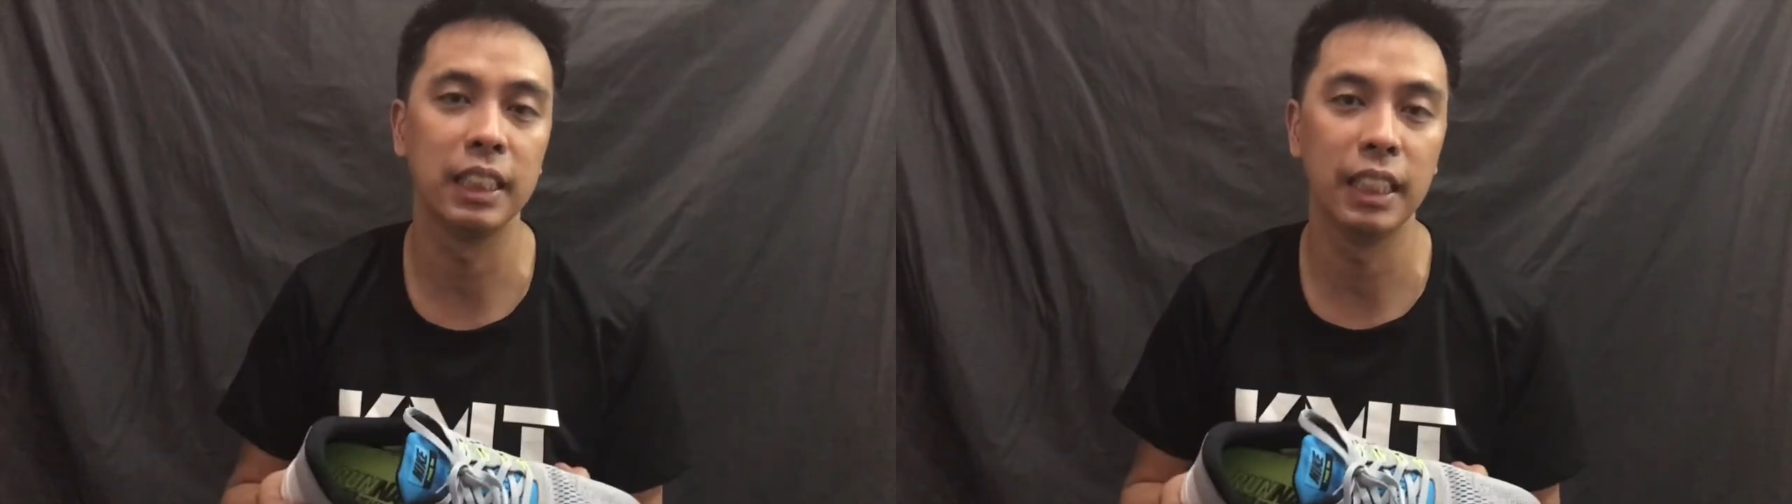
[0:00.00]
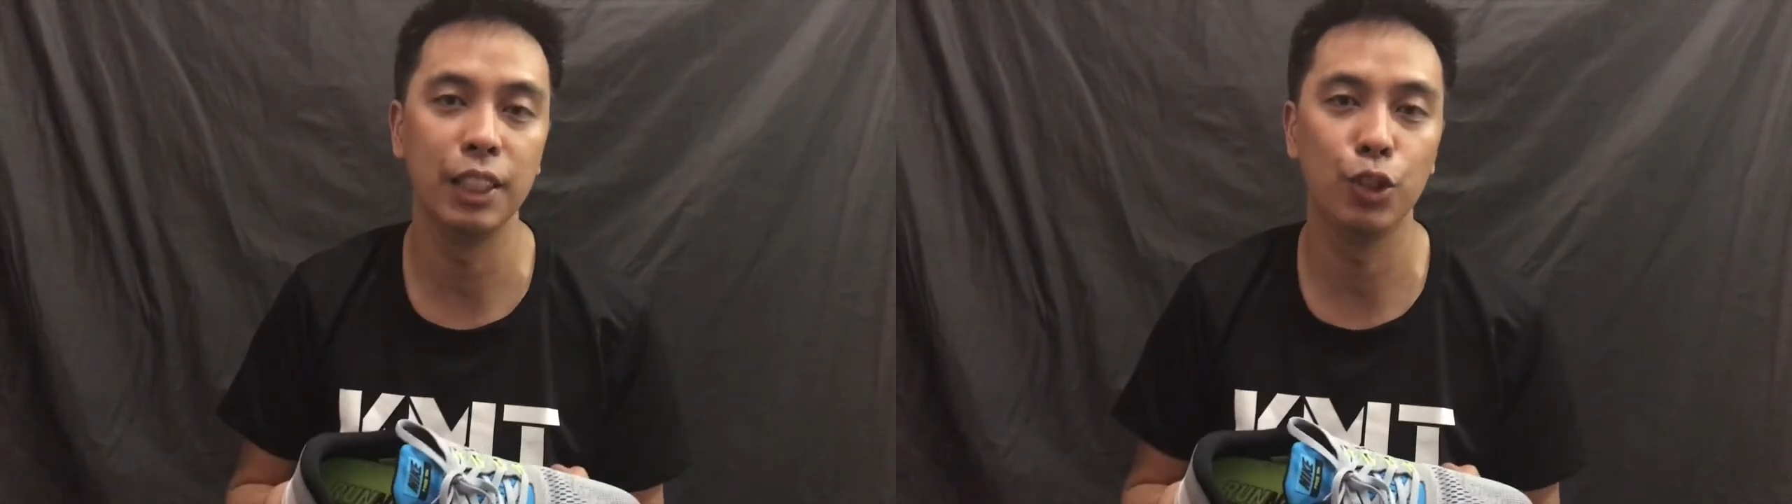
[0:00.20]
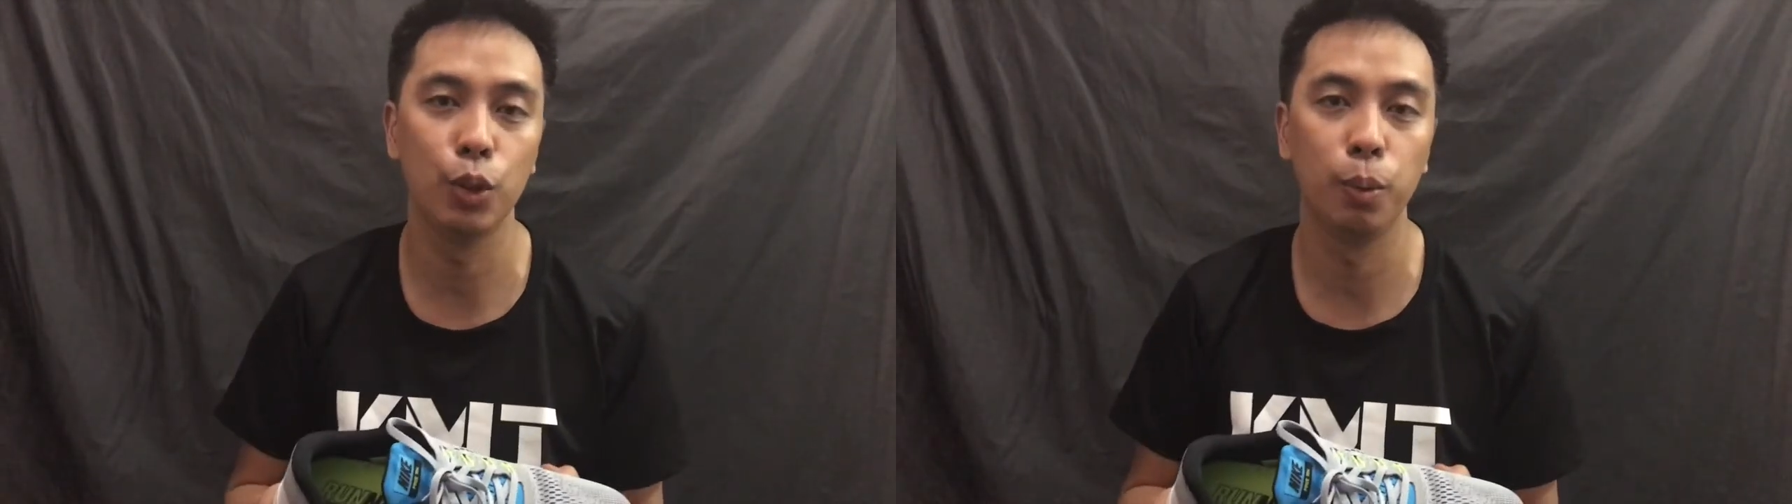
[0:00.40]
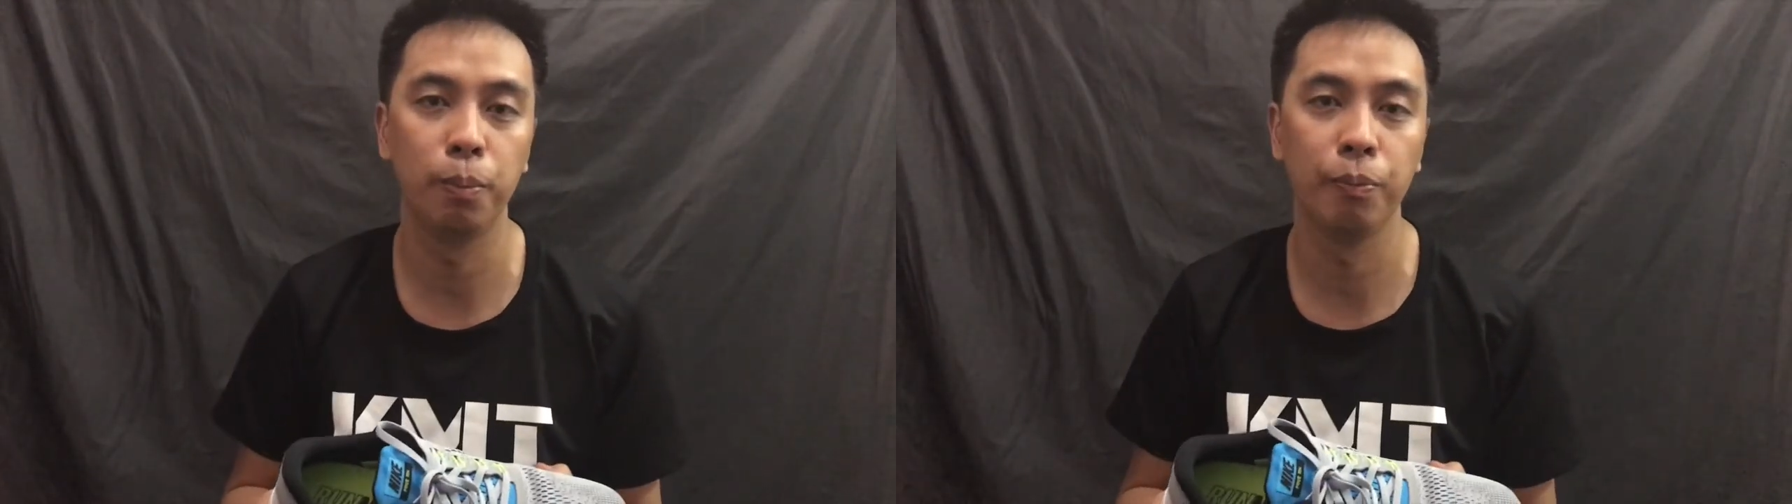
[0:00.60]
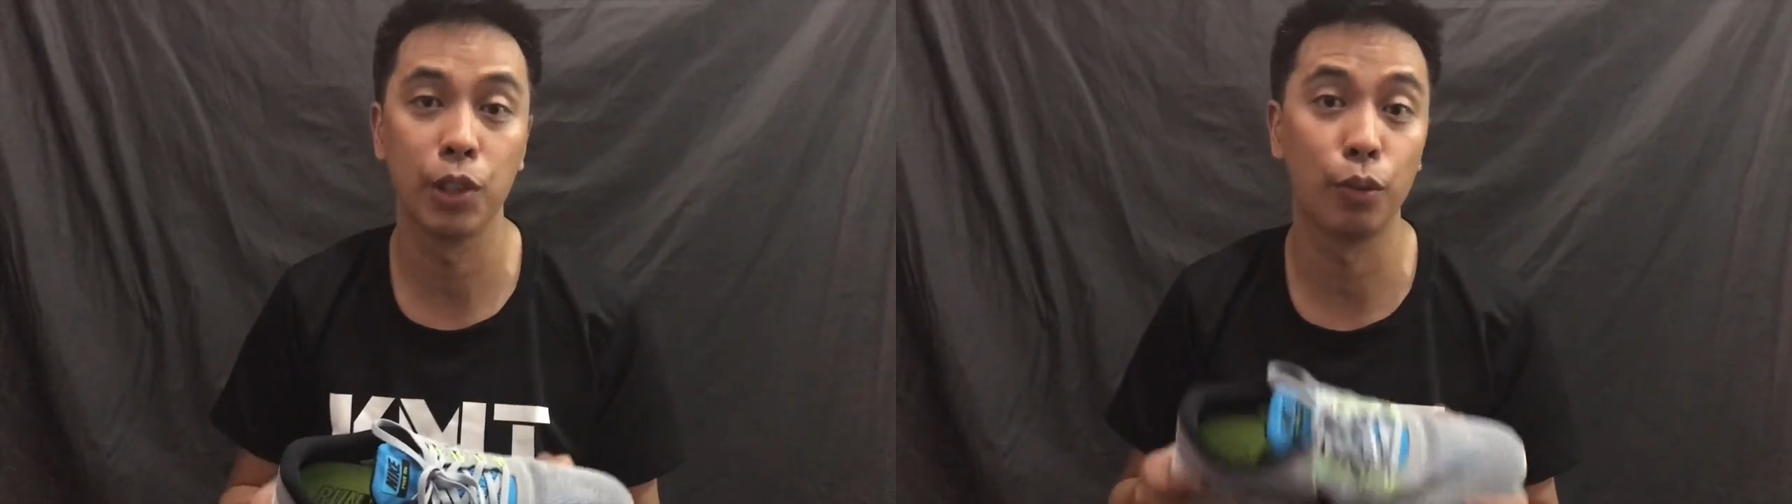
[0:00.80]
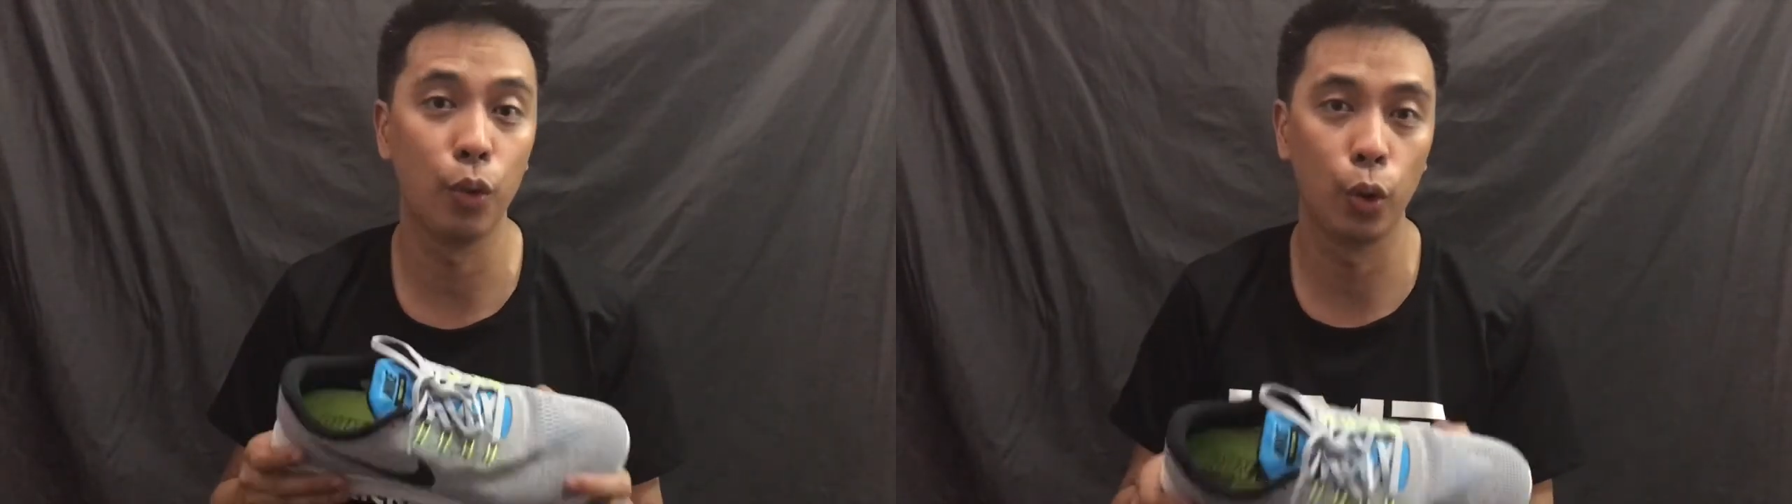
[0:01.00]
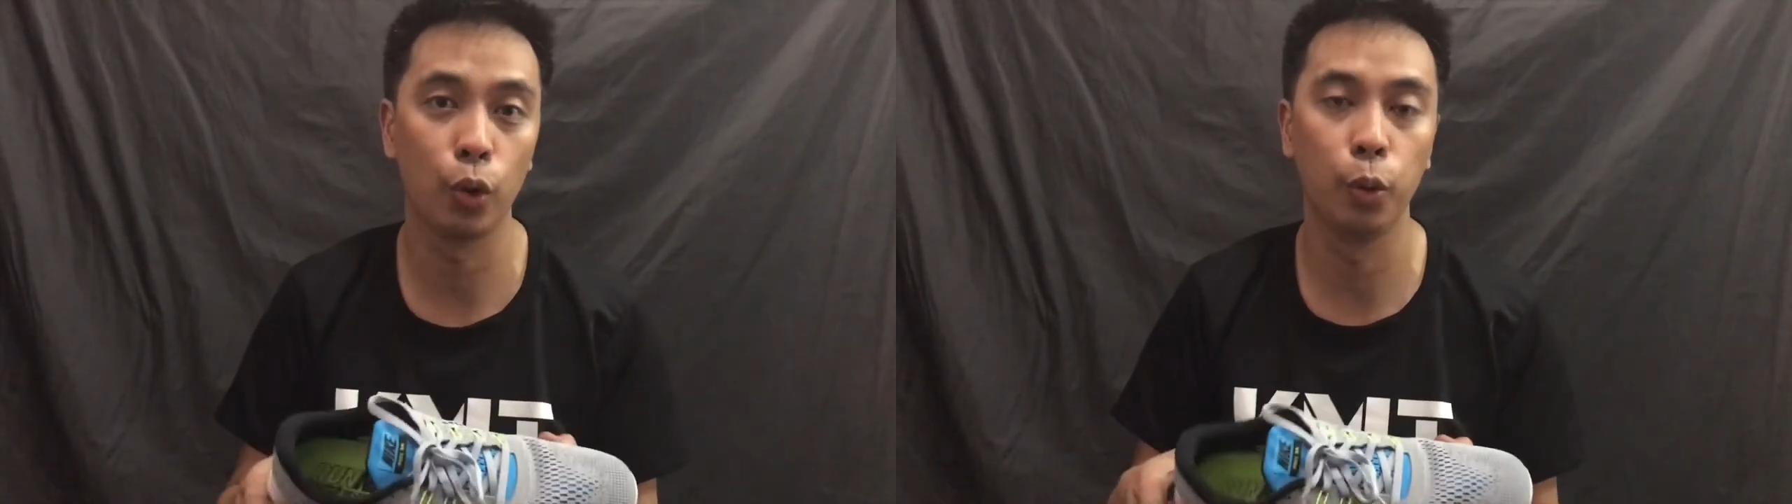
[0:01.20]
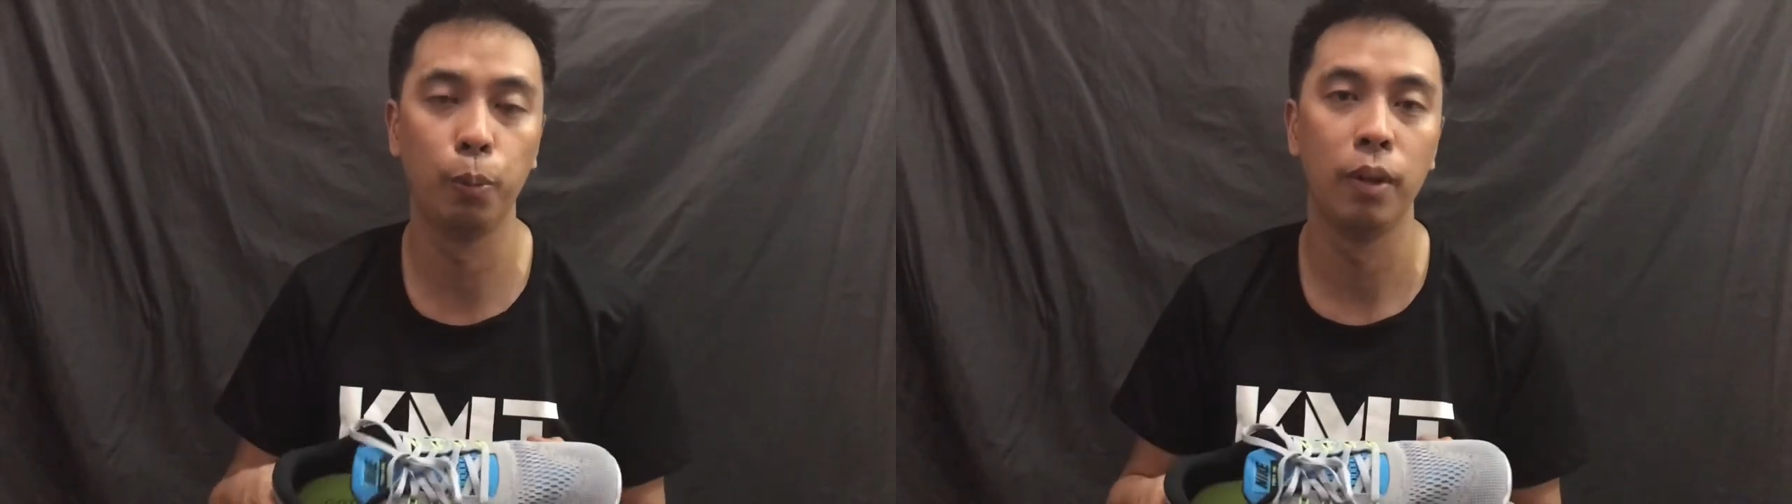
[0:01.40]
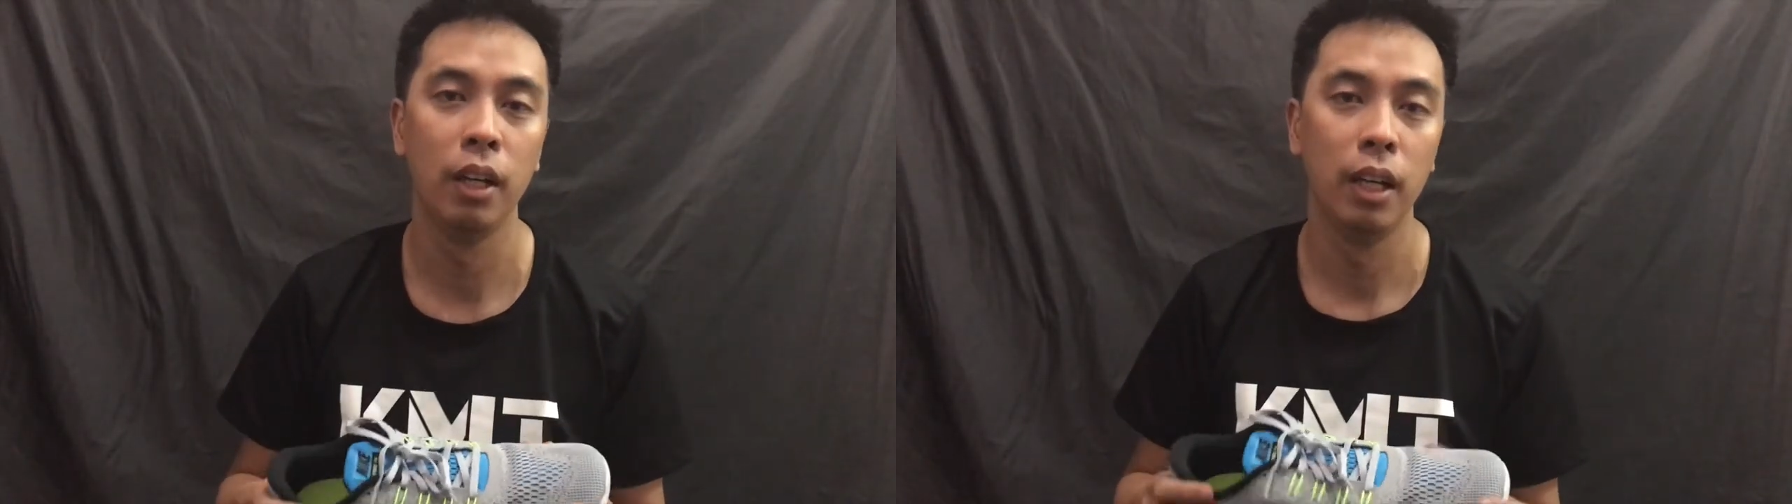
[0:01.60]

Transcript: Stadium, sa Forum,